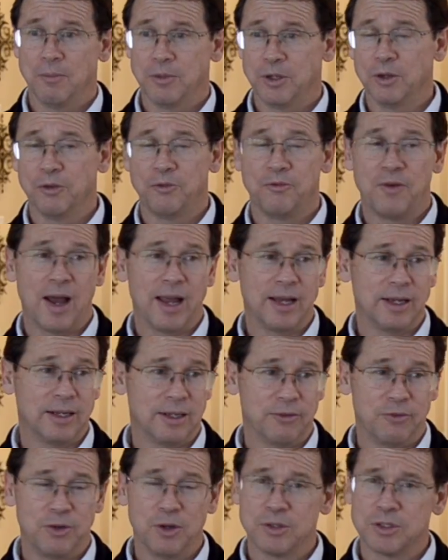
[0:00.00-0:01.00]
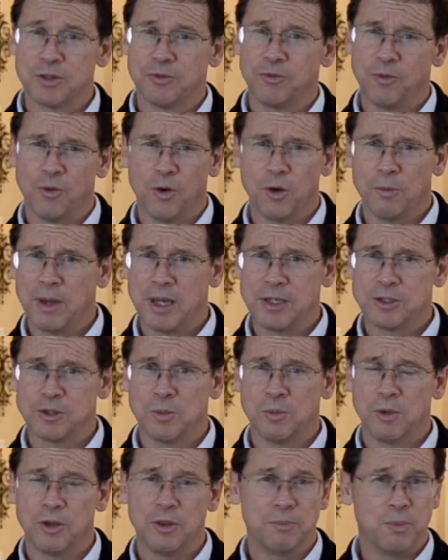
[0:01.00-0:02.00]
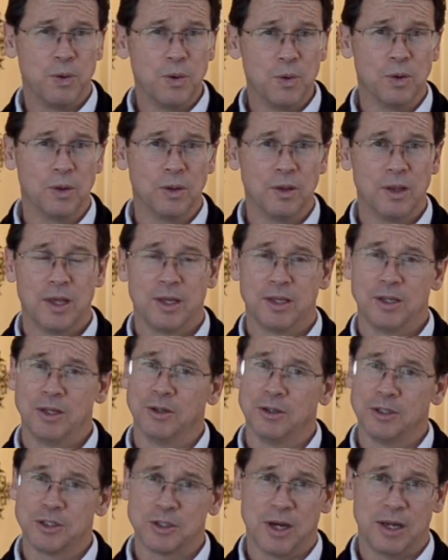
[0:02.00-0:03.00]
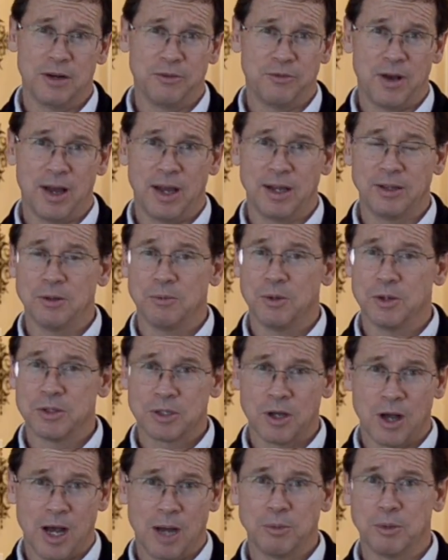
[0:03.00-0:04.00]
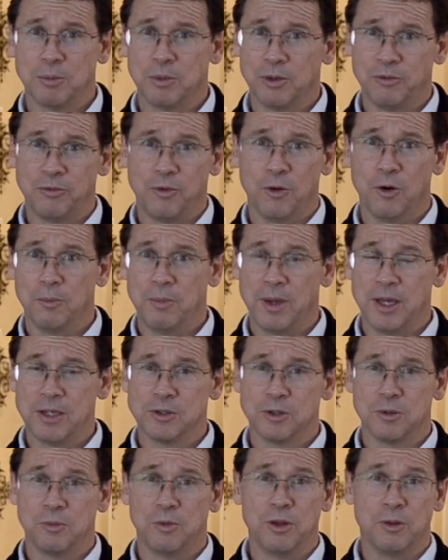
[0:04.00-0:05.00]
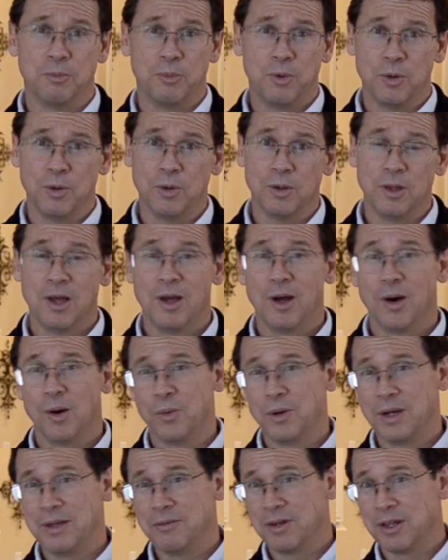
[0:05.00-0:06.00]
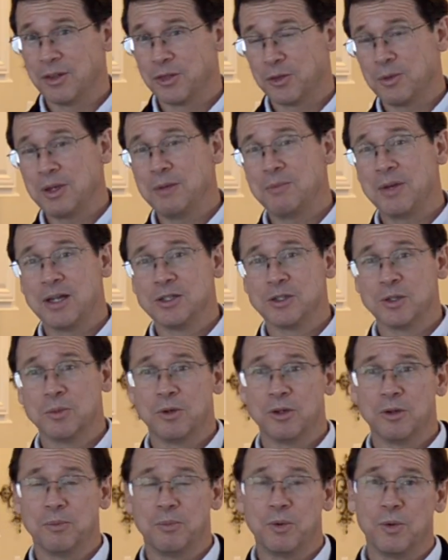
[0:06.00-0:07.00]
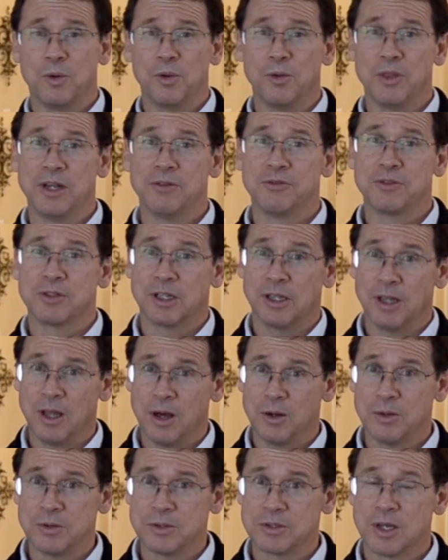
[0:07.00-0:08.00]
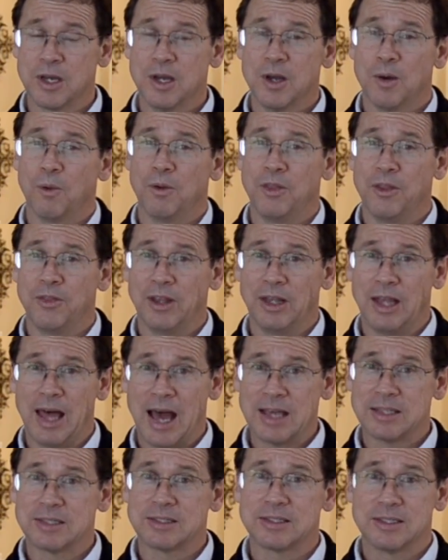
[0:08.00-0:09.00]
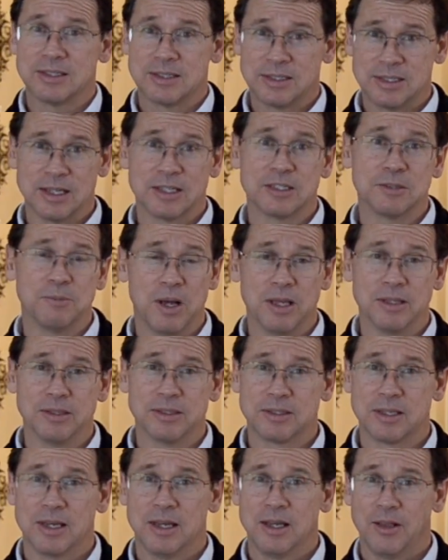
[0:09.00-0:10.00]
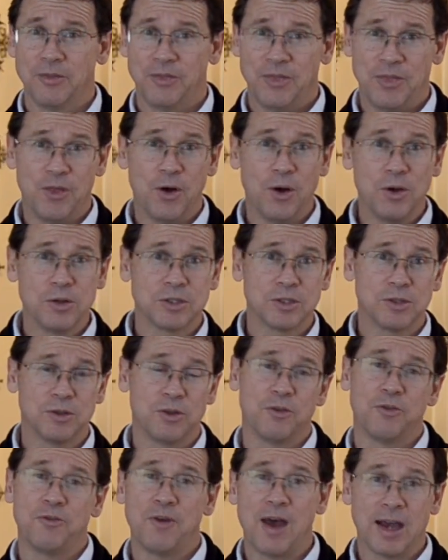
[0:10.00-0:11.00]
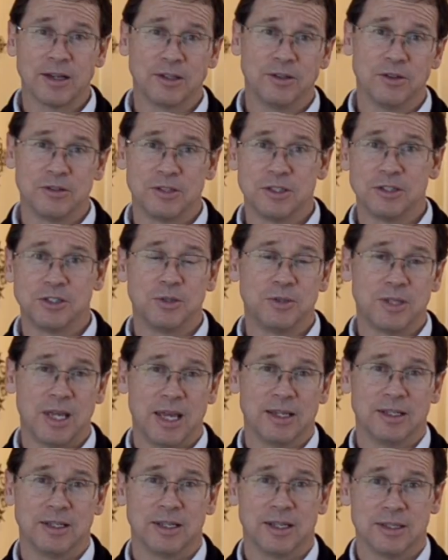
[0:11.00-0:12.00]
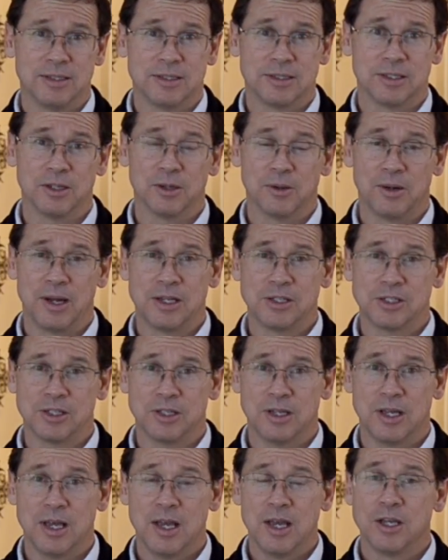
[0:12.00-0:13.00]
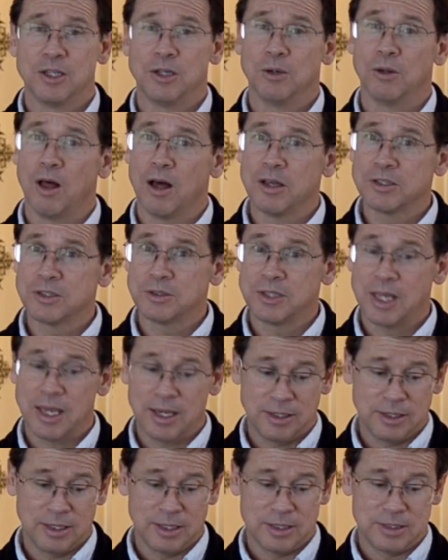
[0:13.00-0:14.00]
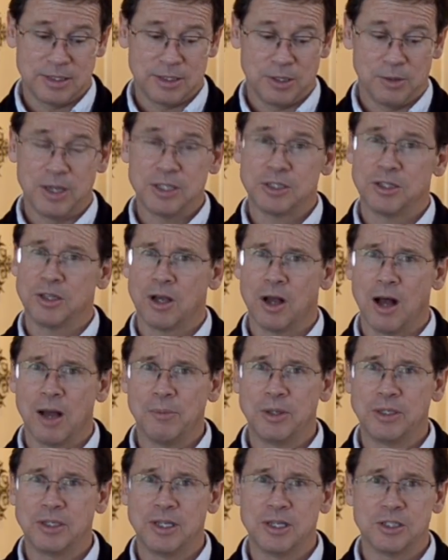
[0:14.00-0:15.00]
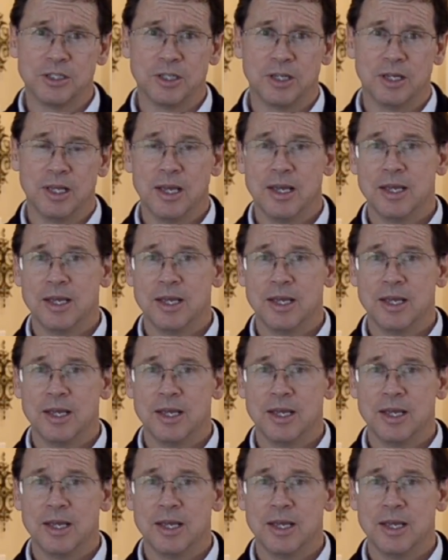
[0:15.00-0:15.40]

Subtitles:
You'll find, if yours a 4-bedroom with a pool, you're going to try to find the most comparable 4-bedroom with a pool, or even a 3-bedroom with a pool that has closed within the last 6 months. Those are the factors that you take into consideration. You'll also take into consideration the competition.